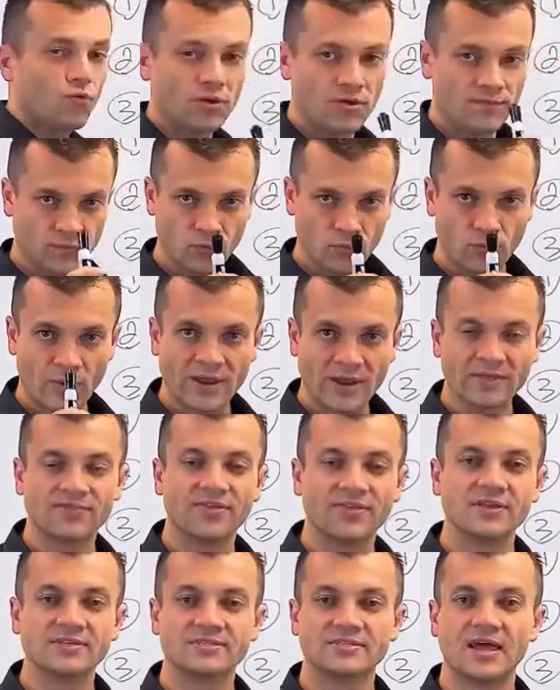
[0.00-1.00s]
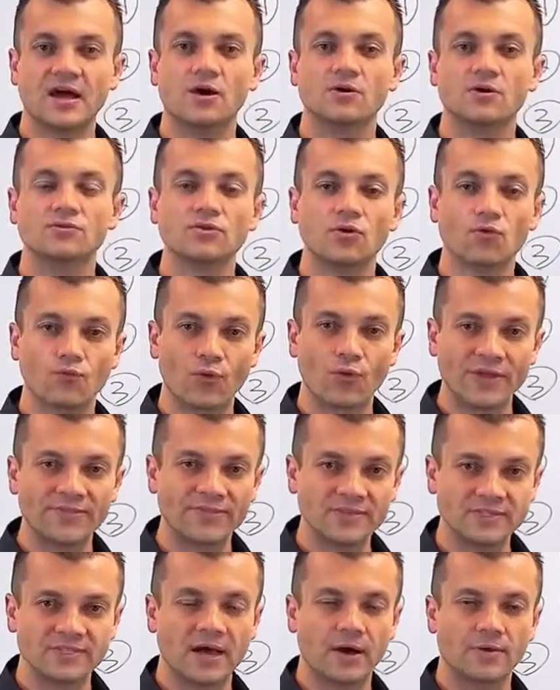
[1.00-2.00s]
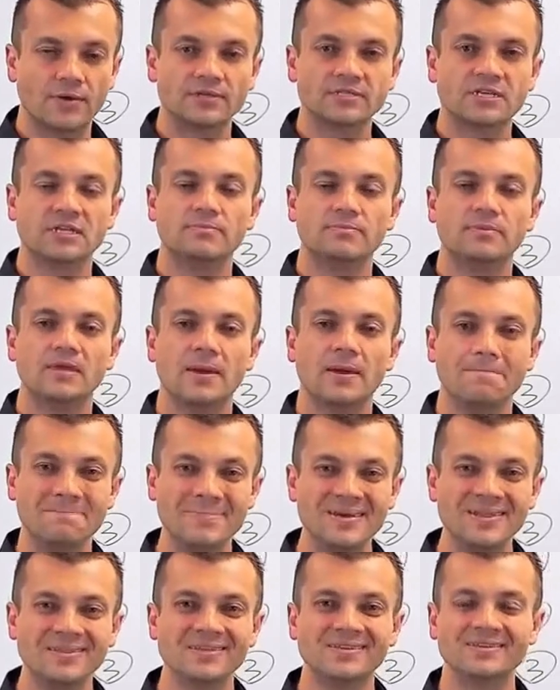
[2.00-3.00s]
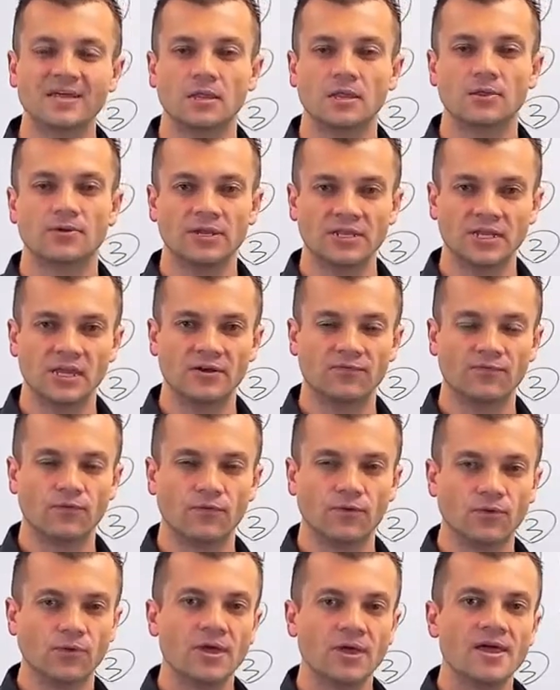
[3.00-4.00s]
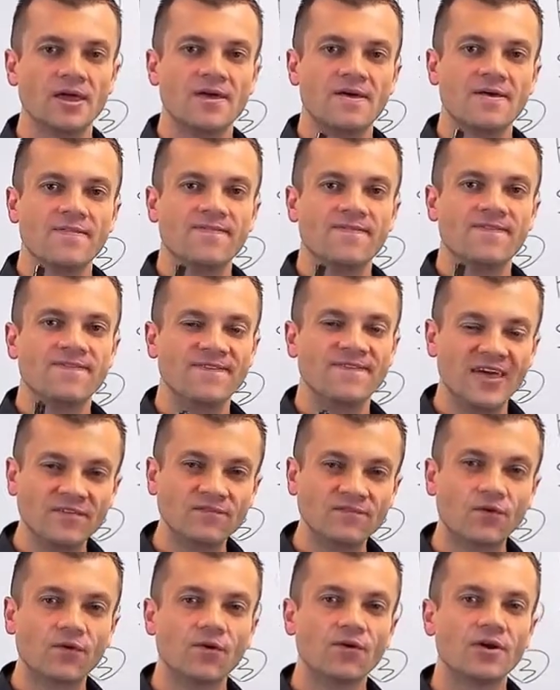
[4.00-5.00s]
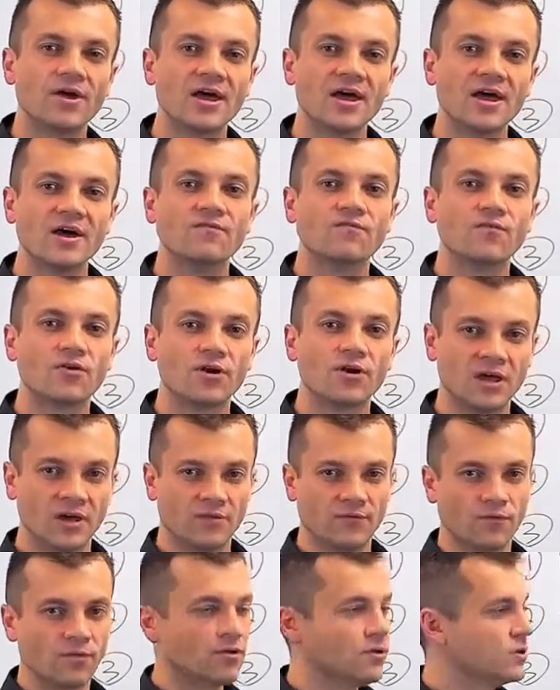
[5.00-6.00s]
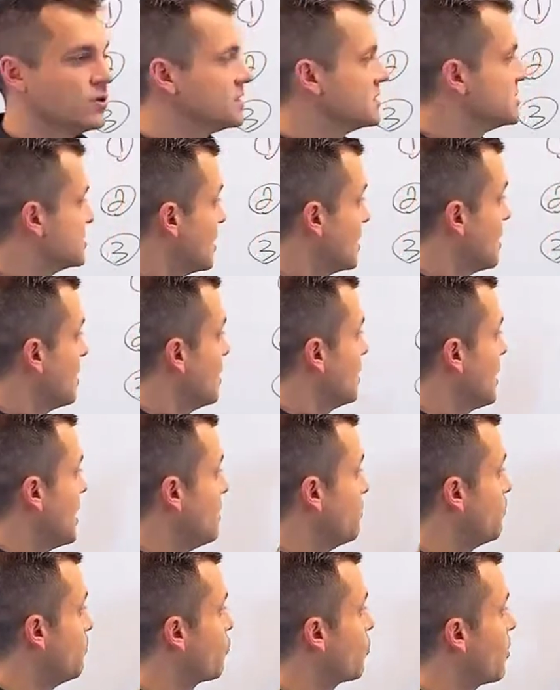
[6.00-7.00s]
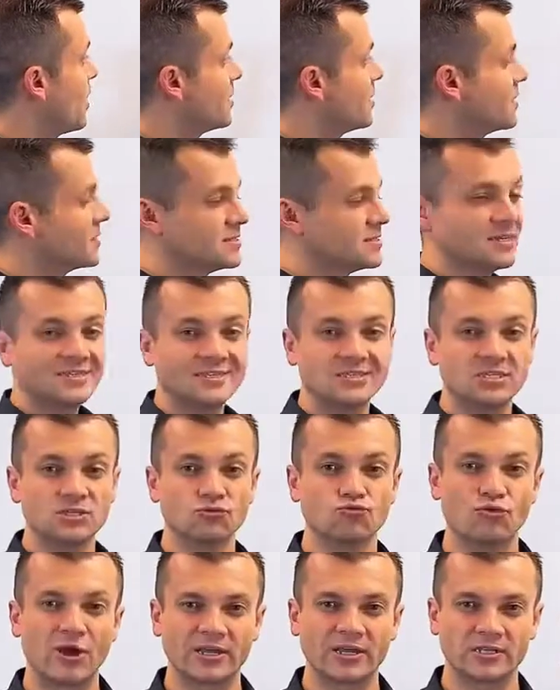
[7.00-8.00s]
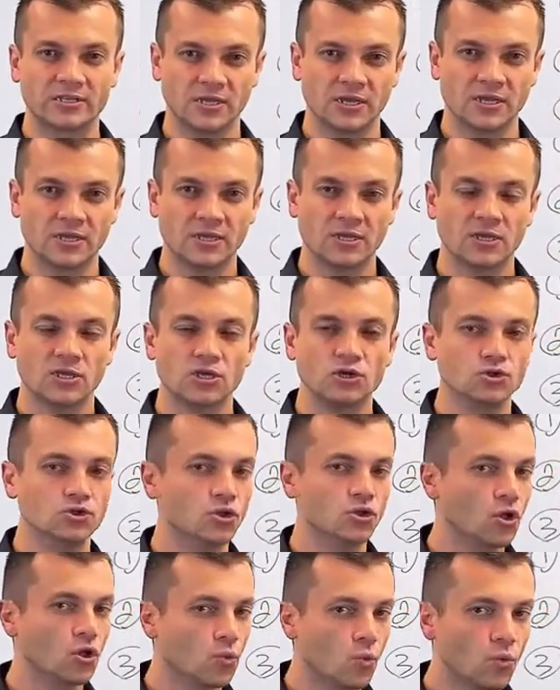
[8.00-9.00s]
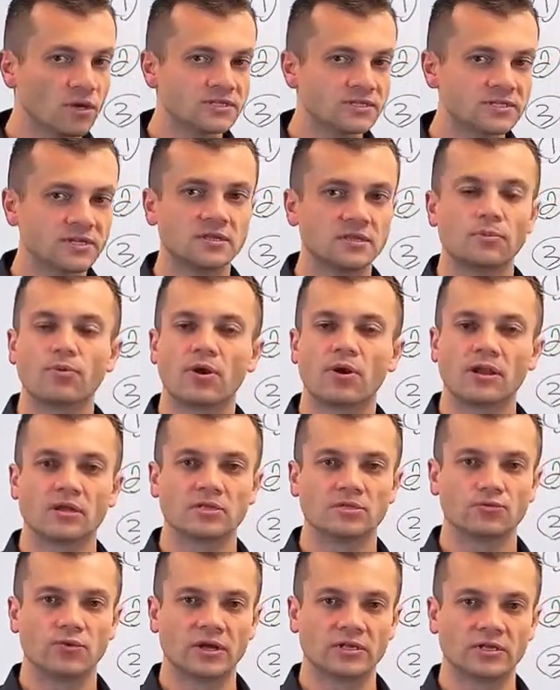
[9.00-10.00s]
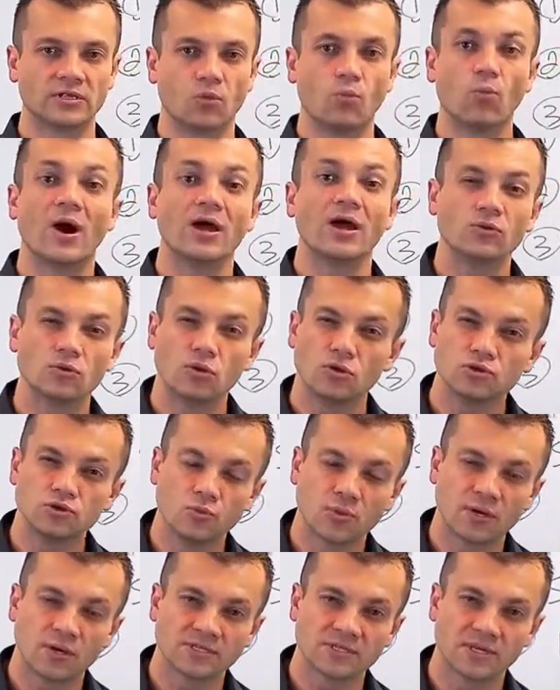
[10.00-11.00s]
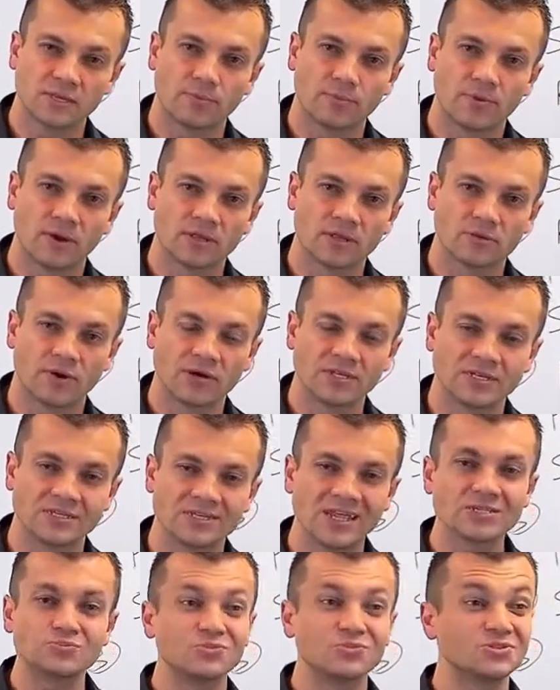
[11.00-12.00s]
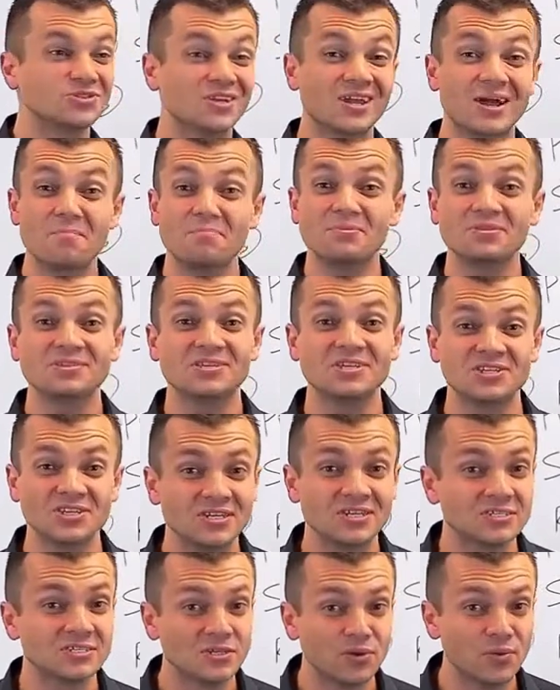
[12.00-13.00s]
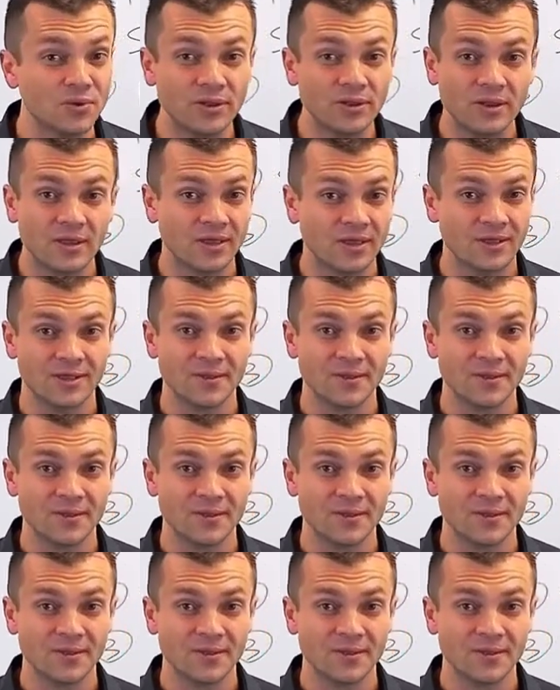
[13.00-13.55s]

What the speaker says: If you're writing things down, write this down. It's gonna be $1 million idea for you. Never, ever, ever sell a product directly. You don't want to sell the product directly. Why don't you want to sell the product directly? That's what the competition is doing.